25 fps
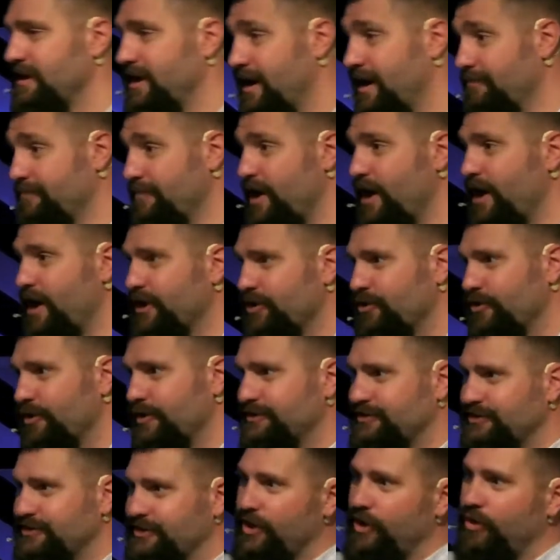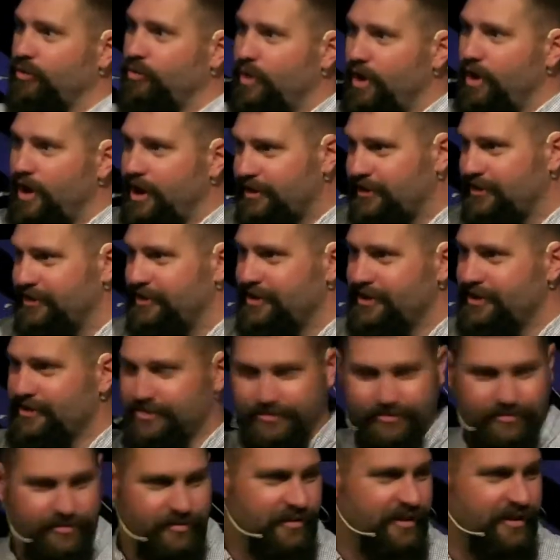I'm not going to go walk
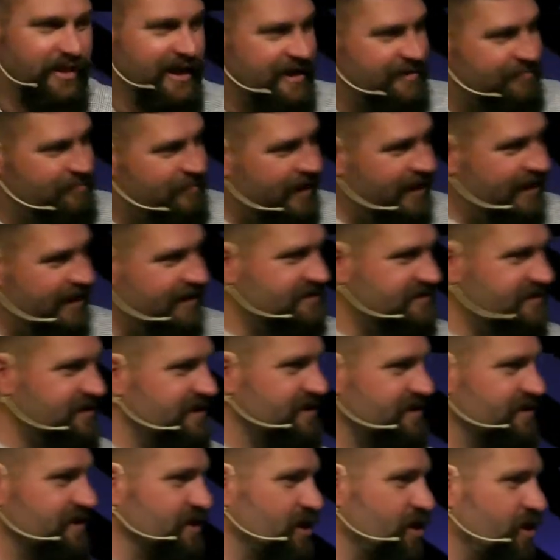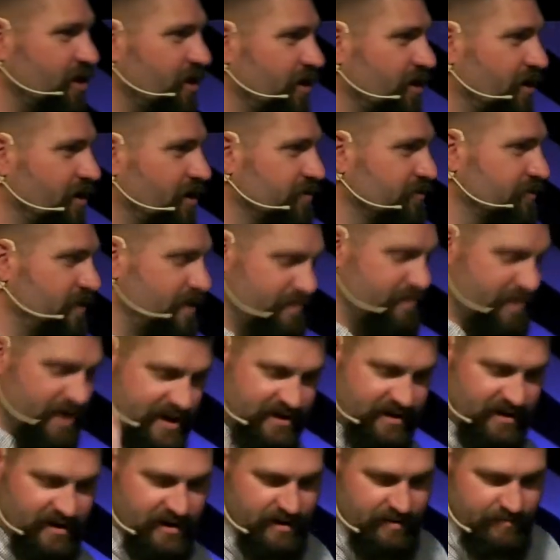through the landmines in the yard. We
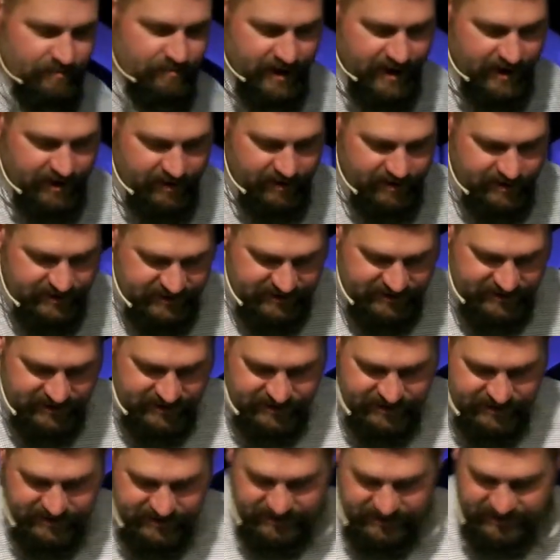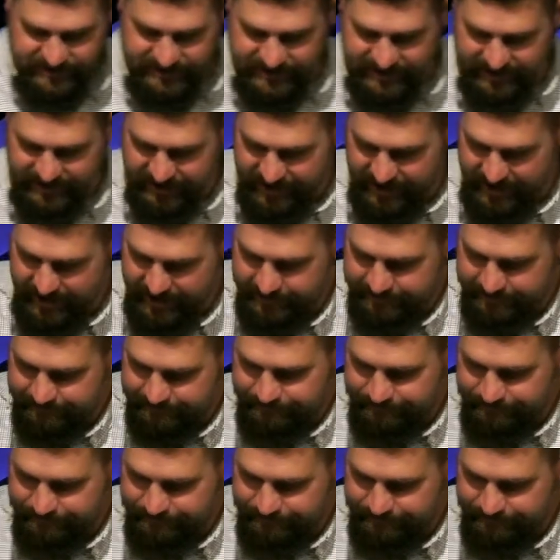make better decisions than that.